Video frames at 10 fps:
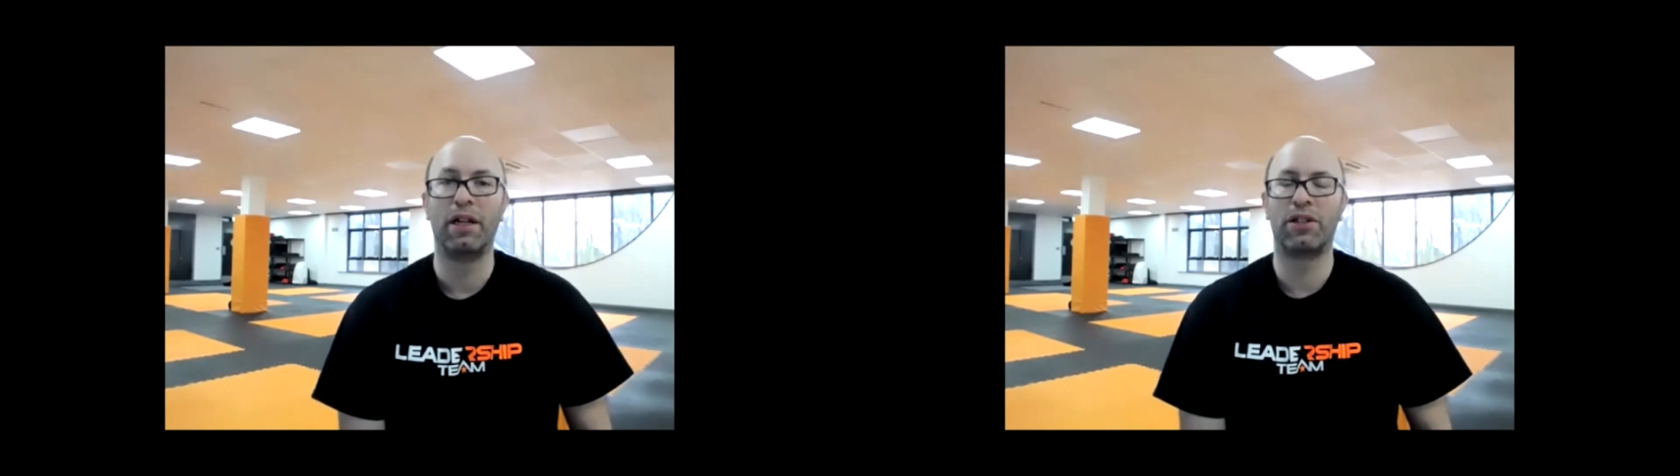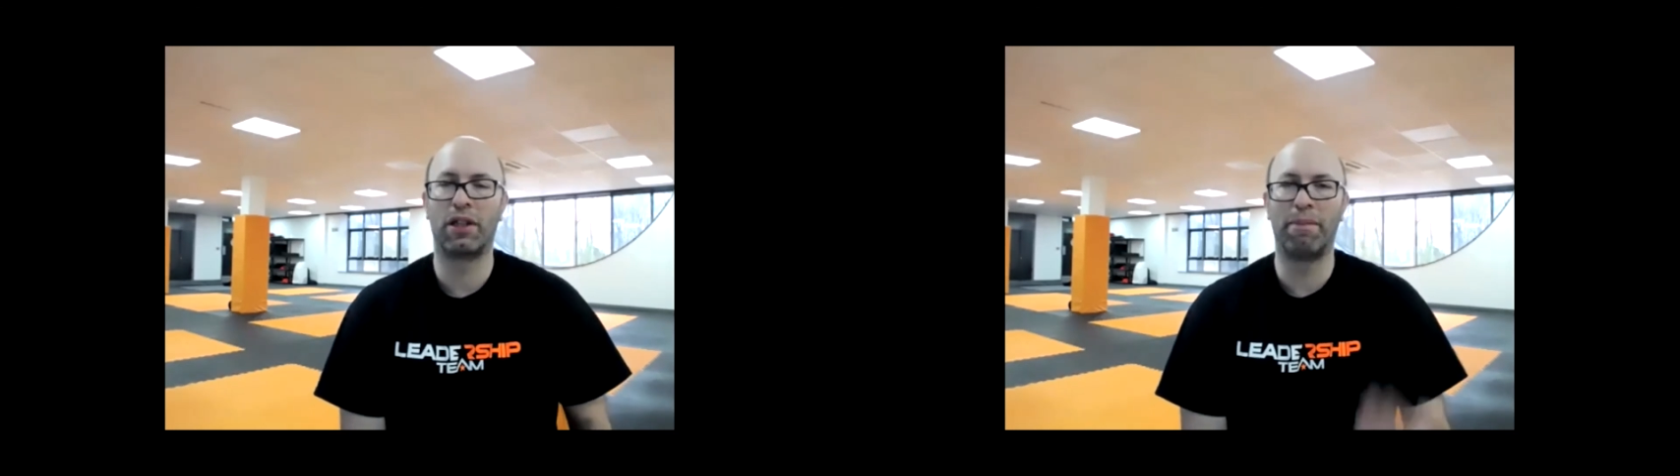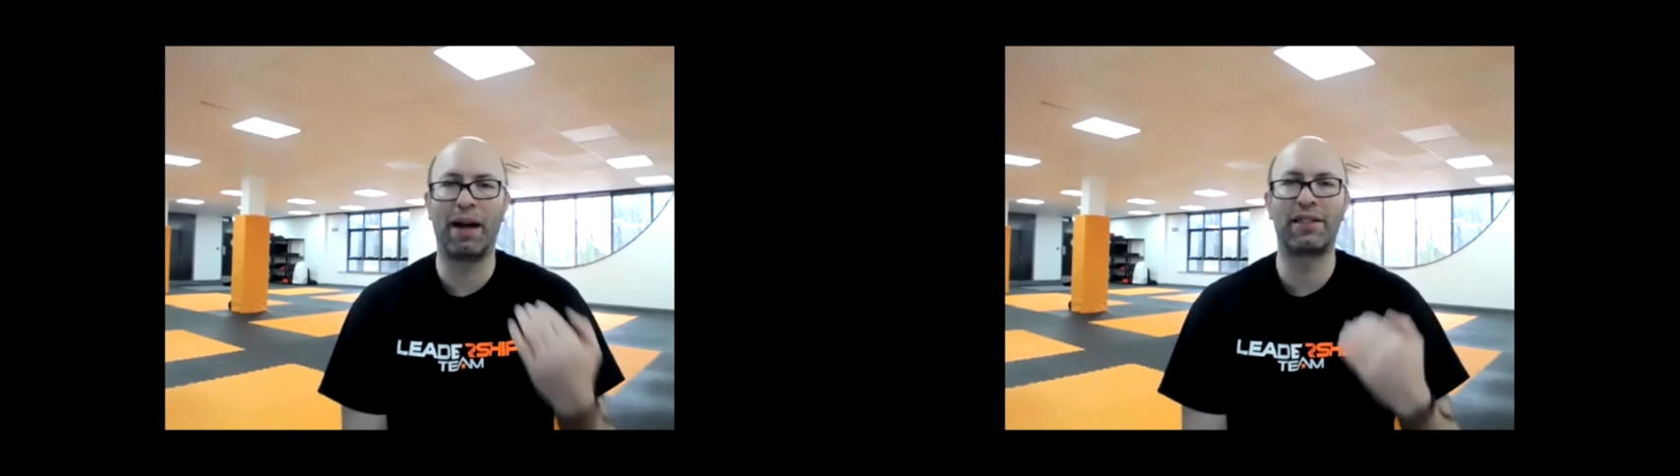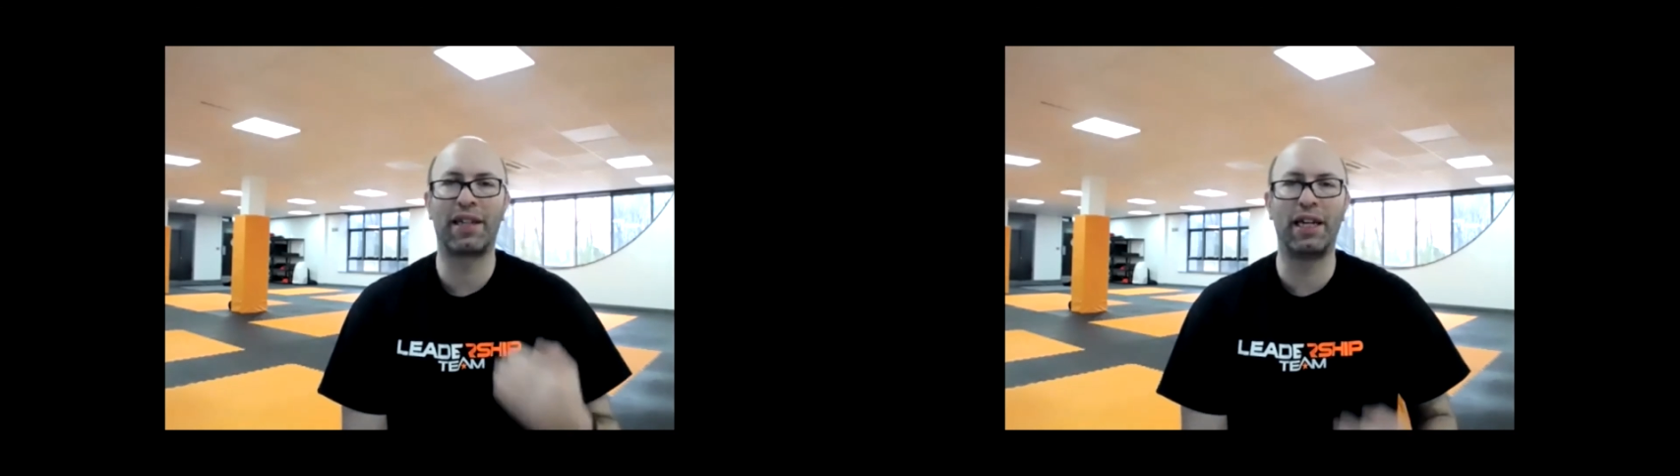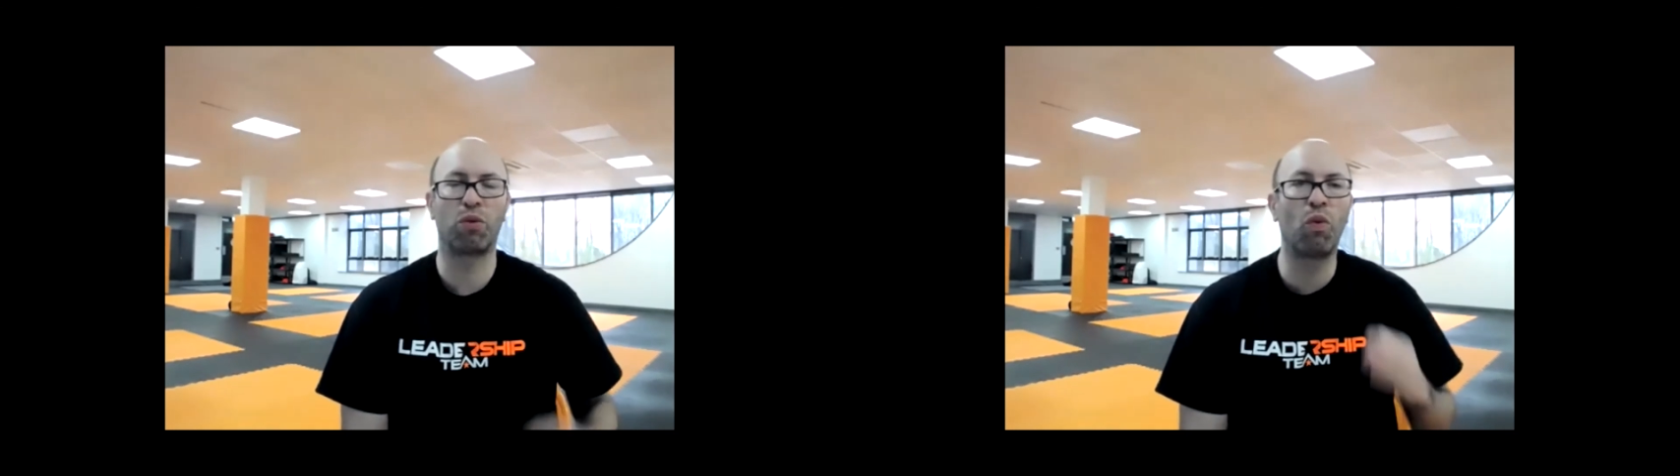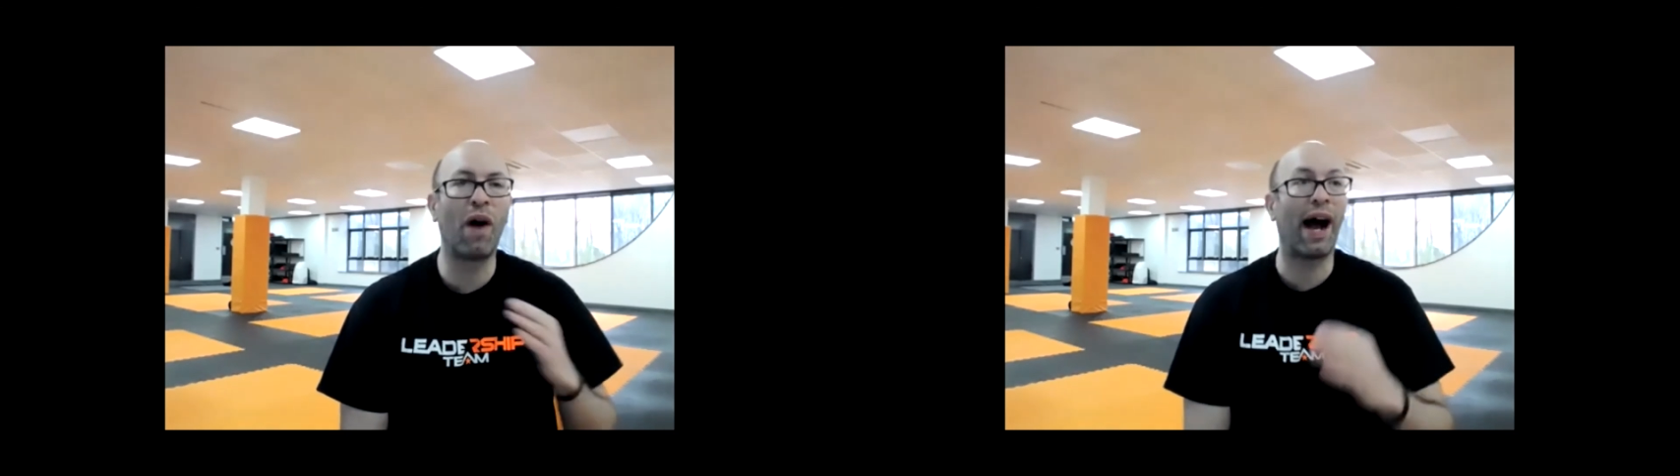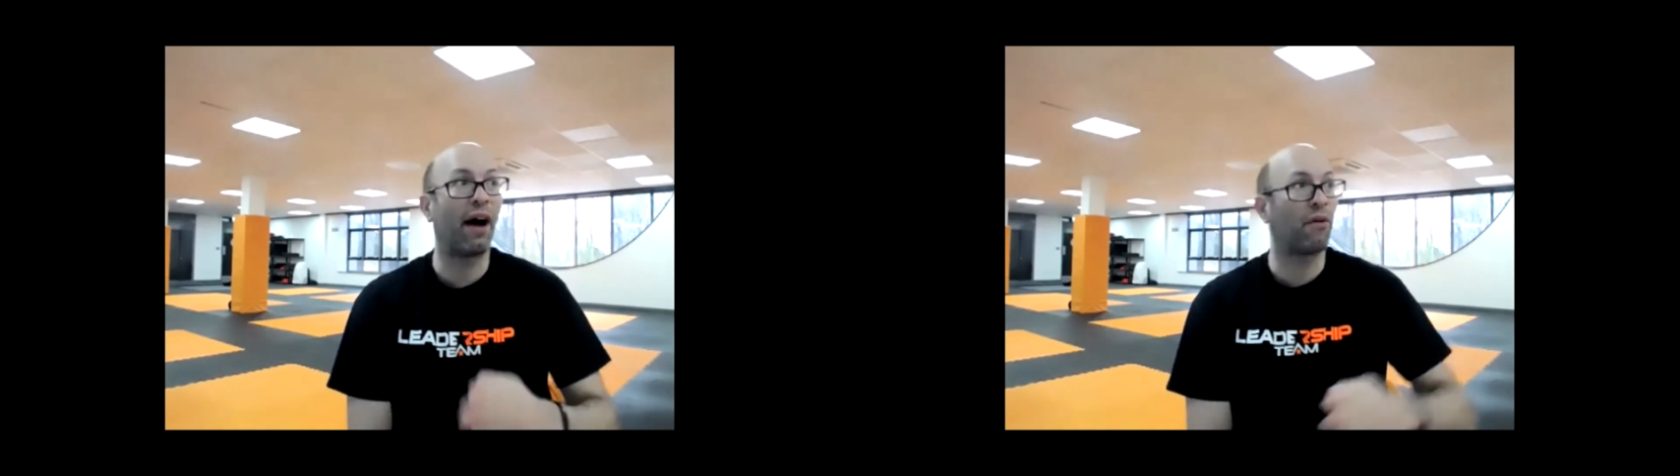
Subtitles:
So their mindset is, wow,